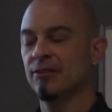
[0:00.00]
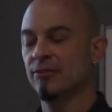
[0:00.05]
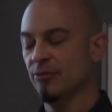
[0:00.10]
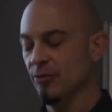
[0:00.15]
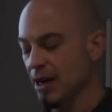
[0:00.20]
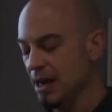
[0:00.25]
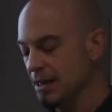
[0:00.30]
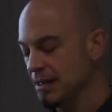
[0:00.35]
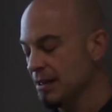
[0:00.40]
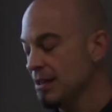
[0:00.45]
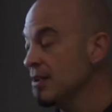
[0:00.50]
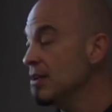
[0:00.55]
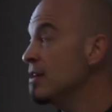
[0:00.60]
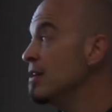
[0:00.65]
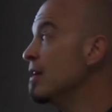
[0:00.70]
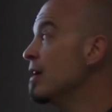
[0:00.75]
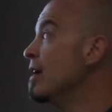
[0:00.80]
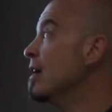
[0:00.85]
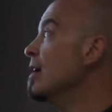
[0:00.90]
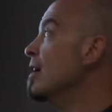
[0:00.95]
Right?
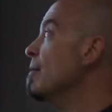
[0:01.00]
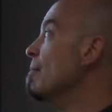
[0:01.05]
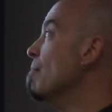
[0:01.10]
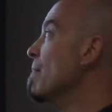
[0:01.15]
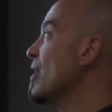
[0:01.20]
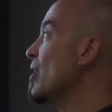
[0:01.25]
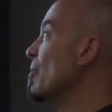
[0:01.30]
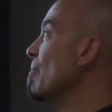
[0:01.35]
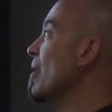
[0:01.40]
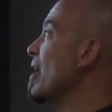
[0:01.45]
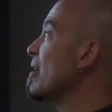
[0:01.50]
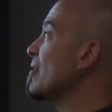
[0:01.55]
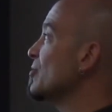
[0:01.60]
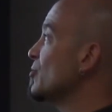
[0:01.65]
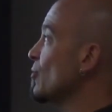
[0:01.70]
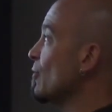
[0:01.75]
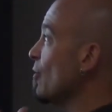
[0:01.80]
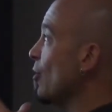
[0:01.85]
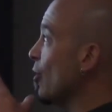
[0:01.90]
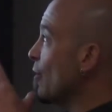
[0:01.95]
Mental
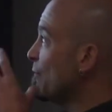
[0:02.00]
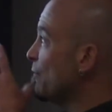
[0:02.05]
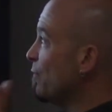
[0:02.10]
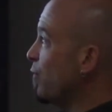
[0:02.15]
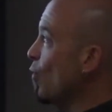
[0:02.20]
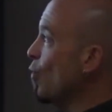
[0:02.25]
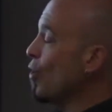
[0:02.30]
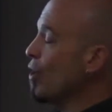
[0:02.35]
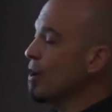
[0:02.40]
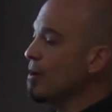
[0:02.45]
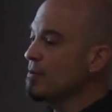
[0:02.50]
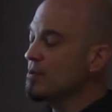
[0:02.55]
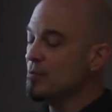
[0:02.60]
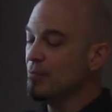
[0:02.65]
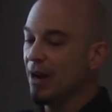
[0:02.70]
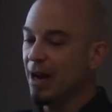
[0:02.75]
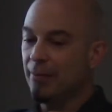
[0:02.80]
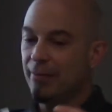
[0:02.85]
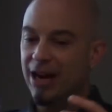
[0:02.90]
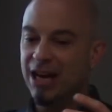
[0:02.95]
models are formed
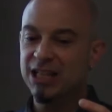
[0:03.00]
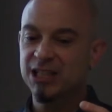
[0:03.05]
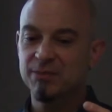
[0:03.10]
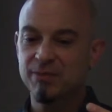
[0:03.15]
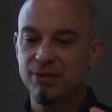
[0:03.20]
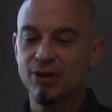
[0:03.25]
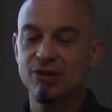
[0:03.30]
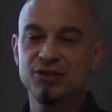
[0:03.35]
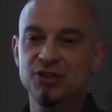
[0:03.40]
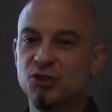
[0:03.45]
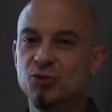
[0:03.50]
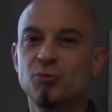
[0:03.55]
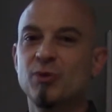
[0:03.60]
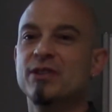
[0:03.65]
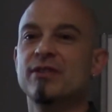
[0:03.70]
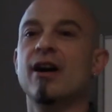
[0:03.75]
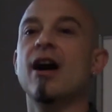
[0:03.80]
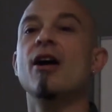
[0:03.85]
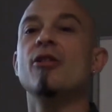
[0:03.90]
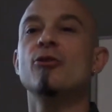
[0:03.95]
by my experiences
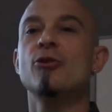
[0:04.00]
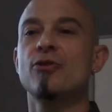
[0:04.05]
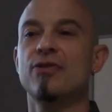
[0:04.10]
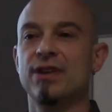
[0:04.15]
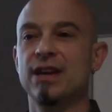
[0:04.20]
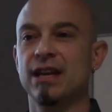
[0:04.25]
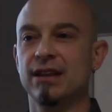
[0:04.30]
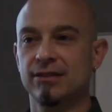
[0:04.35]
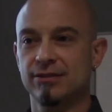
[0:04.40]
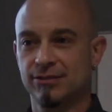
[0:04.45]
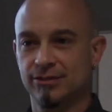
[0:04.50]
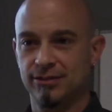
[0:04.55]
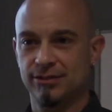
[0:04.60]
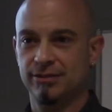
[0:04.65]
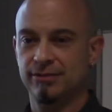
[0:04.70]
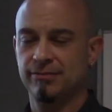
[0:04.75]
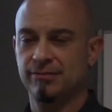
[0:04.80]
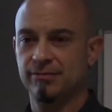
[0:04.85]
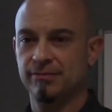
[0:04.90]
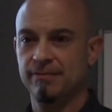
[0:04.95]
with other things.
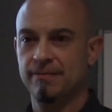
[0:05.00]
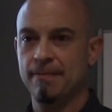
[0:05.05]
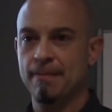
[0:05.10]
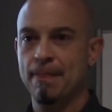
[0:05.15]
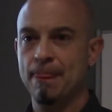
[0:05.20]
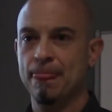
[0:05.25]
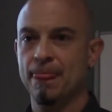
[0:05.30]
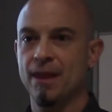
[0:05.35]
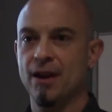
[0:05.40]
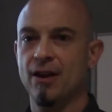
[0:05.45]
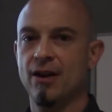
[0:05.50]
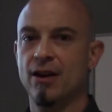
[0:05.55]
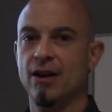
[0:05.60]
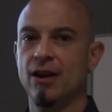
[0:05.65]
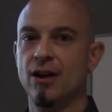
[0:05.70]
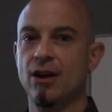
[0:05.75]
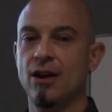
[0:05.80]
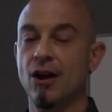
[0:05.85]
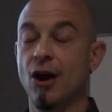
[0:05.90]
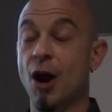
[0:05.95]

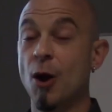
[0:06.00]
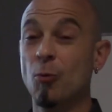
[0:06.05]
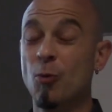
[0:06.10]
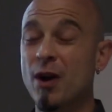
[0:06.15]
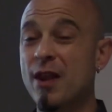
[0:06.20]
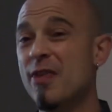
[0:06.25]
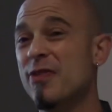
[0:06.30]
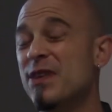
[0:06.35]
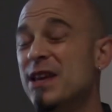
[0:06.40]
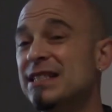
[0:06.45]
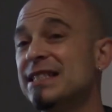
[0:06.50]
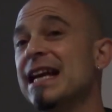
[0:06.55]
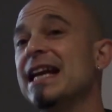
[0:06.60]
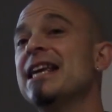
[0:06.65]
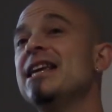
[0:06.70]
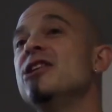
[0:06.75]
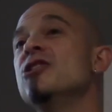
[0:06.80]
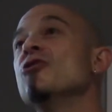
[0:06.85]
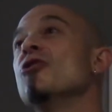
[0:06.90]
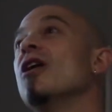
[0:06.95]
Right? One of the things I
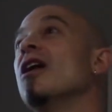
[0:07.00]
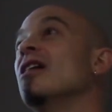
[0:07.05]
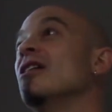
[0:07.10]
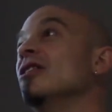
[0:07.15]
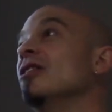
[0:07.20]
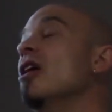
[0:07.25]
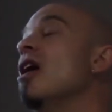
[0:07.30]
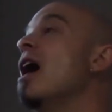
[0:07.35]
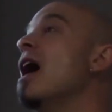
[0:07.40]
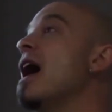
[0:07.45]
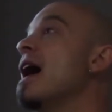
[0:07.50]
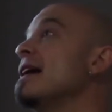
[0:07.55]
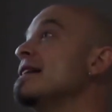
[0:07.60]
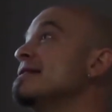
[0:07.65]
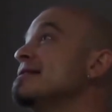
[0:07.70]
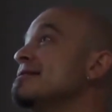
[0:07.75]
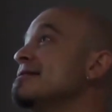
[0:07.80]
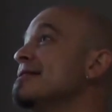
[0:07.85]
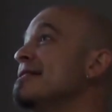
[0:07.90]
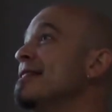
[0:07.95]
hear a
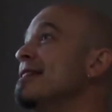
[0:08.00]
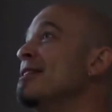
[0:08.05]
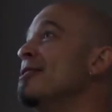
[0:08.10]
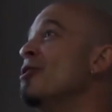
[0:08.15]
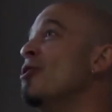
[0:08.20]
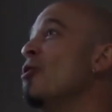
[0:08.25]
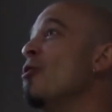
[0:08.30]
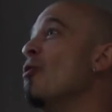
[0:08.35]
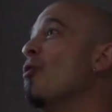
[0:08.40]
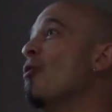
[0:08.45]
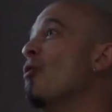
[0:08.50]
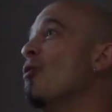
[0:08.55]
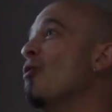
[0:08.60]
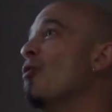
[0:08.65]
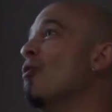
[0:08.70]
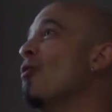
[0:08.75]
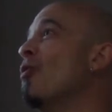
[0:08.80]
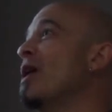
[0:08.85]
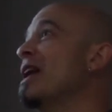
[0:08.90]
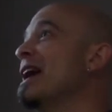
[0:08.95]
lot
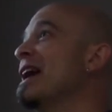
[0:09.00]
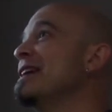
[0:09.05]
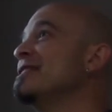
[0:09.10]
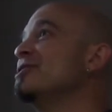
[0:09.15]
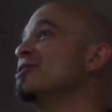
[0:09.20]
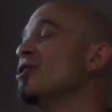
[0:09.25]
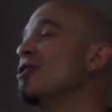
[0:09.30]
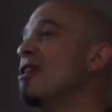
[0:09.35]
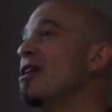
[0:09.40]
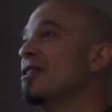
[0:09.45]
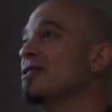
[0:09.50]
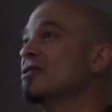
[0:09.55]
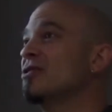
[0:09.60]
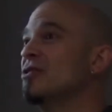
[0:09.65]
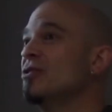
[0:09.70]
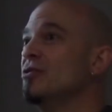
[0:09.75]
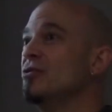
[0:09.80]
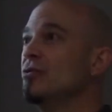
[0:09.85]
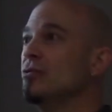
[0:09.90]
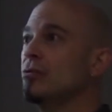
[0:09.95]
when I talk
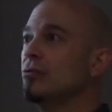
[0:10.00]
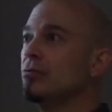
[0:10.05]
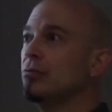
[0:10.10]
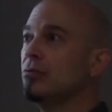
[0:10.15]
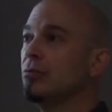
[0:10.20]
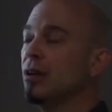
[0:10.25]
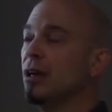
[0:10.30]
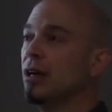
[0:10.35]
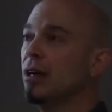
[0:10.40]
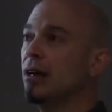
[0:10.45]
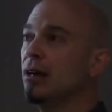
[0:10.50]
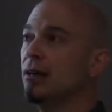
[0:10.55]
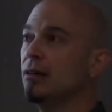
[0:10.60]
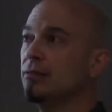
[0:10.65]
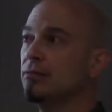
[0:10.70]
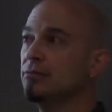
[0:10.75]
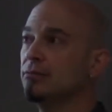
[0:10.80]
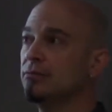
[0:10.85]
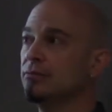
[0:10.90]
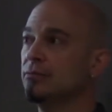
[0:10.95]

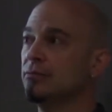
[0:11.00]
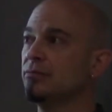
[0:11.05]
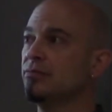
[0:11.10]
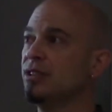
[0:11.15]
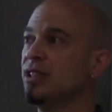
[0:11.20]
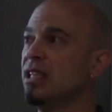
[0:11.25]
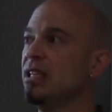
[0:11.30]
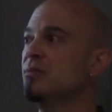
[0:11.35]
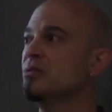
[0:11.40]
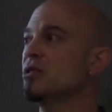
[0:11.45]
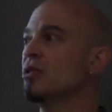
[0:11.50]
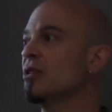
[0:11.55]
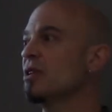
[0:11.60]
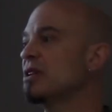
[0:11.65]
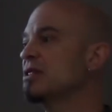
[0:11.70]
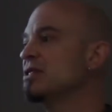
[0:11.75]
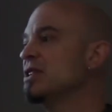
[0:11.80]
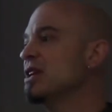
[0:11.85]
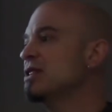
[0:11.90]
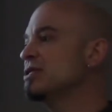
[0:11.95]
to teams and
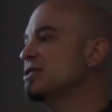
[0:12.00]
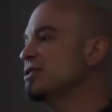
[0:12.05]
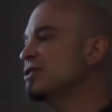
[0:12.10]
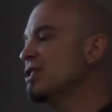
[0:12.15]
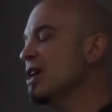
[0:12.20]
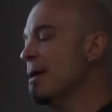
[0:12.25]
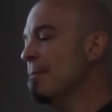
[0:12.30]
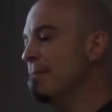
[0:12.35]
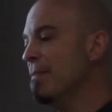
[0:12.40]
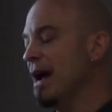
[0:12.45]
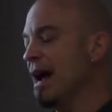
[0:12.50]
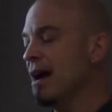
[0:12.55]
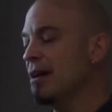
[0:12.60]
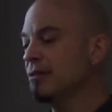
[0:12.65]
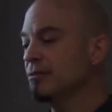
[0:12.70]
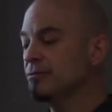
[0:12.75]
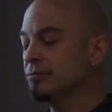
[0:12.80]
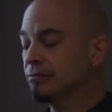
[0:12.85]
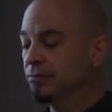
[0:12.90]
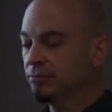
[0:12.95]
organizations
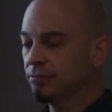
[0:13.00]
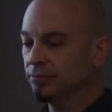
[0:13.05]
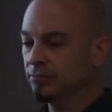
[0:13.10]
about